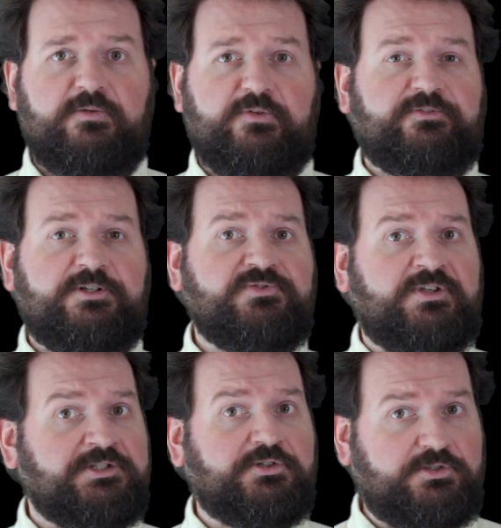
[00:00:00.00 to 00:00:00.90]
The first
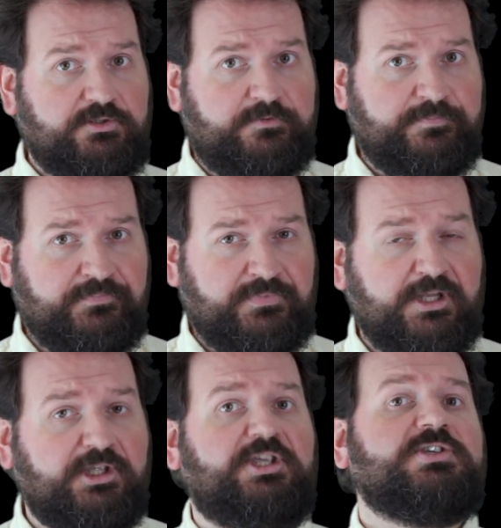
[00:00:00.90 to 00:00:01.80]
thing to do
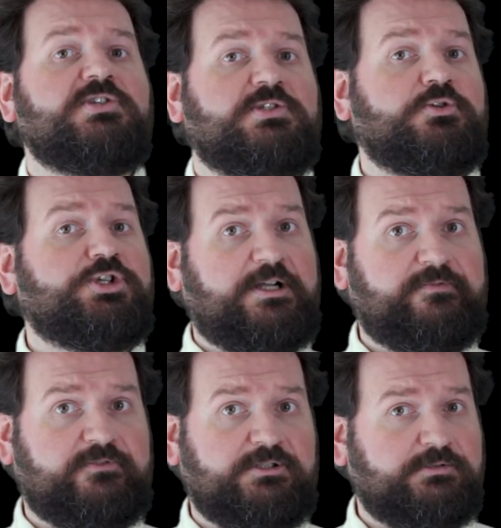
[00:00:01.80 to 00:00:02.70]
is to
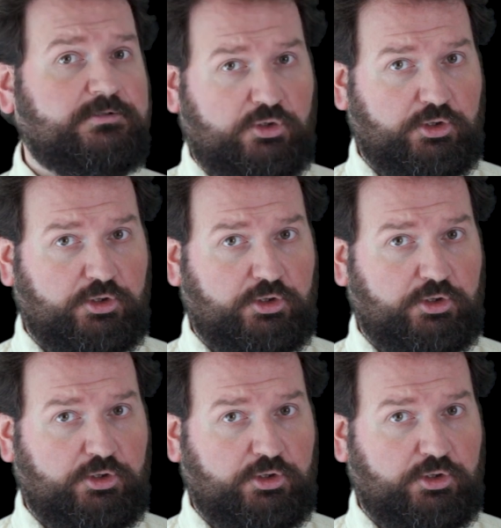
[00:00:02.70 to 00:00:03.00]
shuffle